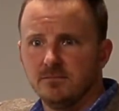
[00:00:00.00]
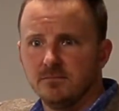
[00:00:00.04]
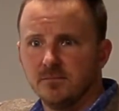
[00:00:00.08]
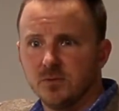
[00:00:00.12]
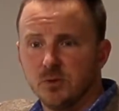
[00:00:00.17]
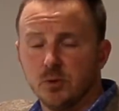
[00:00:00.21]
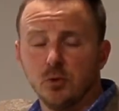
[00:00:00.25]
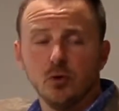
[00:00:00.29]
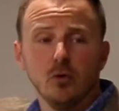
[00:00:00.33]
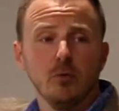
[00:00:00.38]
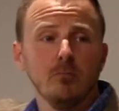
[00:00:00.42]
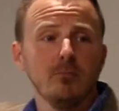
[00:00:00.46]

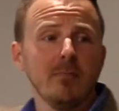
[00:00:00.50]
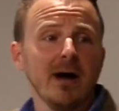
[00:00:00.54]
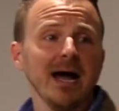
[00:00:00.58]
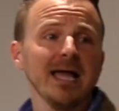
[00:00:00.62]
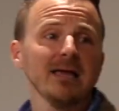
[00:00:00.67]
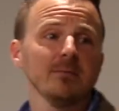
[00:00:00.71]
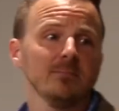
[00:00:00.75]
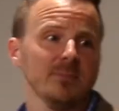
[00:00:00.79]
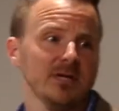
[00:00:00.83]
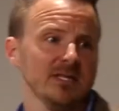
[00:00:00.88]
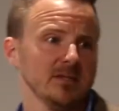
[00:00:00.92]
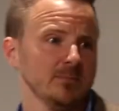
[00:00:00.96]
Google
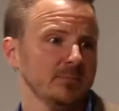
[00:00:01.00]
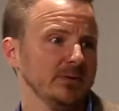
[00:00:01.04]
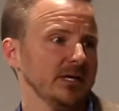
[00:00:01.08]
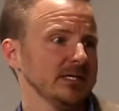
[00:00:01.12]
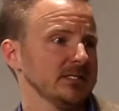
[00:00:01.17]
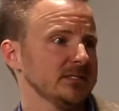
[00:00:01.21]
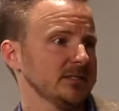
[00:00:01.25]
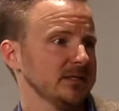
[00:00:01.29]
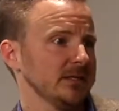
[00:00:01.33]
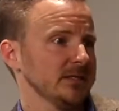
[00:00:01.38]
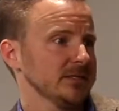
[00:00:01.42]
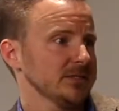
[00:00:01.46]
might be the place
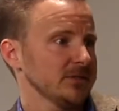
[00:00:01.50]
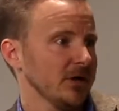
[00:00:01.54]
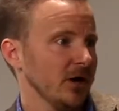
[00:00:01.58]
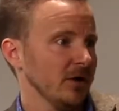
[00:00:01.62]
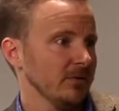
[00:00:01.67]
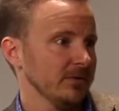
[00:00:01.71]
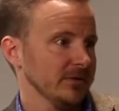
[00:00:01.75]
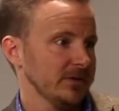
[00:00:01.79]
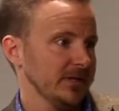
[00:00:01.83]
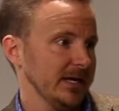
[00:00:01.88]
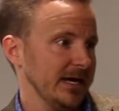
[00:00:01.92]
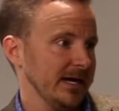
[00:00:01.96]
that I start
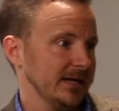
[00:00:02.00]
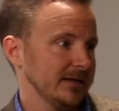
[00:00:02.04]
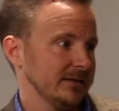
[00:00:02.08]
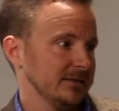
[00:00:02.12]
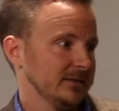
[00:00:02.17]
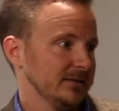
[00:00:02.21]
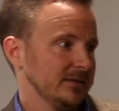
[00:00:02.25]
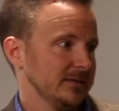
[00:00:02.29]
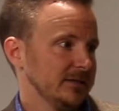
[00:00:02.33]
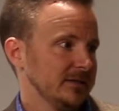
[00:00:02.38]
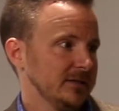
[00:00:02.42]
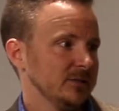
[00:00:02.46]
with that.
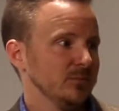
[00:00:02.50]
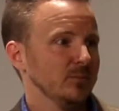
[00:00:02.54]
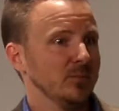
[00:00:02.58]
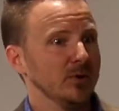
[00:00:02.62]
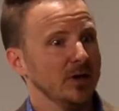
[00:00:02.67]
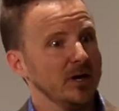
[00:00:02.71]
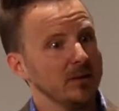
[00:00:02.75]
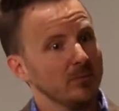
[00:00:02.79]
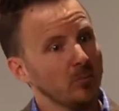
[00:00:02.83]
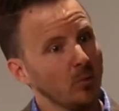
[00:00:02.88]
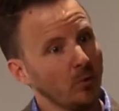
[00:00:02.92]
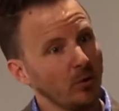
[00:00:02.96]

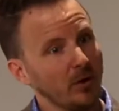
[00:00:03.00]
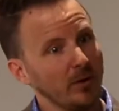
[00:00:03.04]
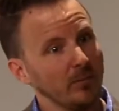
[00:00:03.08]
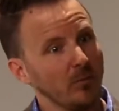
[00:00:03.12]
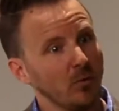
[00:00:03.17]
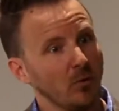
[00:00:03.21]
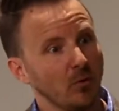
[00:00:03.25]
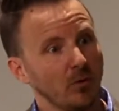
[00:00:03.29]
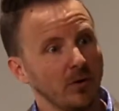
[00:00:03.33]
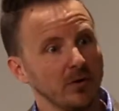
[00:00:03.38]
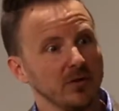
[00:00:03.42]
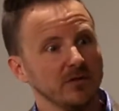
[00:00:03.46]
But more and
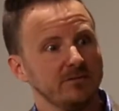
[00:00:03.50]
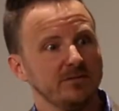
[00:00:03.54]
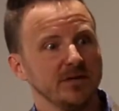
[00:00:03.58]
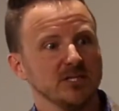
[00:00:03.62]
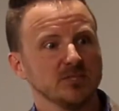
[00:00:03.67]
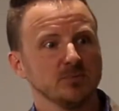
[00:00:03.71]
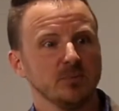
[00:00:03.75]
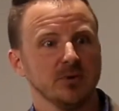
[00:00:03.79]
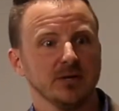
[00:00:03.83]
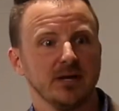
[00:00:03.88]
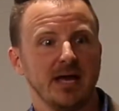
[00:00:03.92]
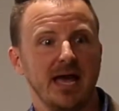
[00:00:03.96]
more, the
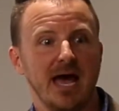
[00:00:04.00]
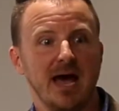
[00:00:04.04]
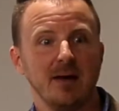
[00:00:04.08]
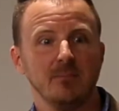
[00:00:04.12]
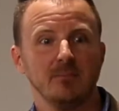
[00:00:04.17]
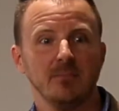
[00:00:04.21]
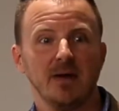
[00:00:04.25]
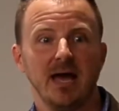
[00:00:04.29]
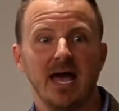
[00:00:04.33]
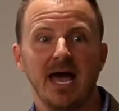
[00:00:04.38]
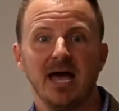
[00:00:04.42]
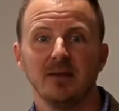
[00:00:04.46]
Facebook
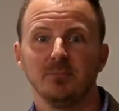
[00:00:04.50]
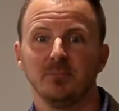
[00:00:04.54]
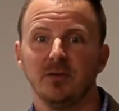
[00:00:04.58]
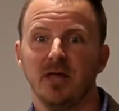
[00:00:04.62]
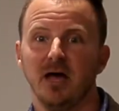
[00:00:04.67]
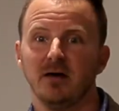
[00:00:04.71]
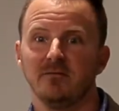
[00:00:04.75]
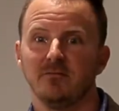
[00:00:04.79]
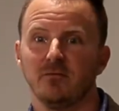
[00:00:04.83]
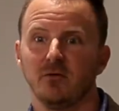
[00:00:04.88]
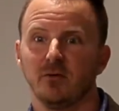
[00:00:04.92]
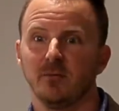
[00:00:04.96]
ad
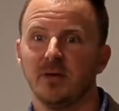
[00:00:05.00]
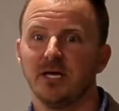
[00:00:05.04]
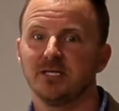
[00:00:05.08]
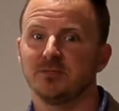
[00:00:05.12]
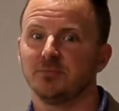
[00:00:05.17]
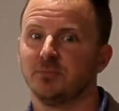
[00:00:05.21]
platform has